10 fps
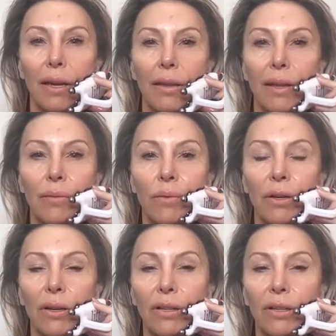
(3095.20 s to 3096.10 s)
And then we're
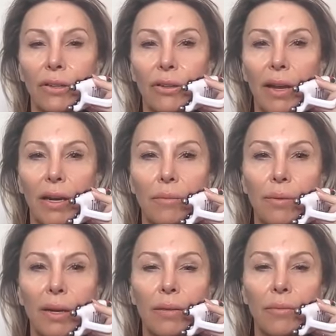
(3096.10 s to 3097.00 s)
going to do the
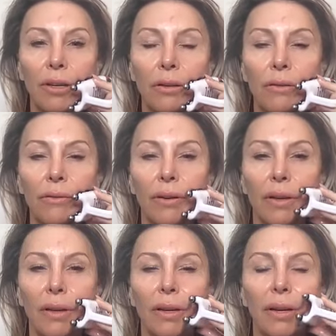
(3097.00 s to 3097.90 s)
airplane move,
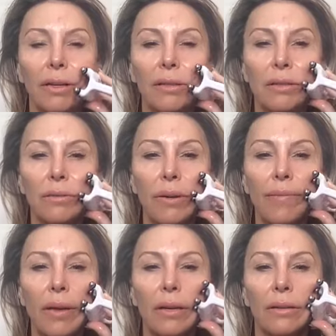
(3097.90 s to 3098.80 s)
kind of
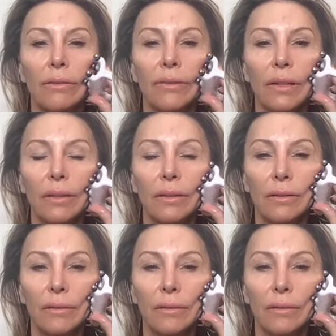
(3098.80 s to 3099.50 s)
sweeping over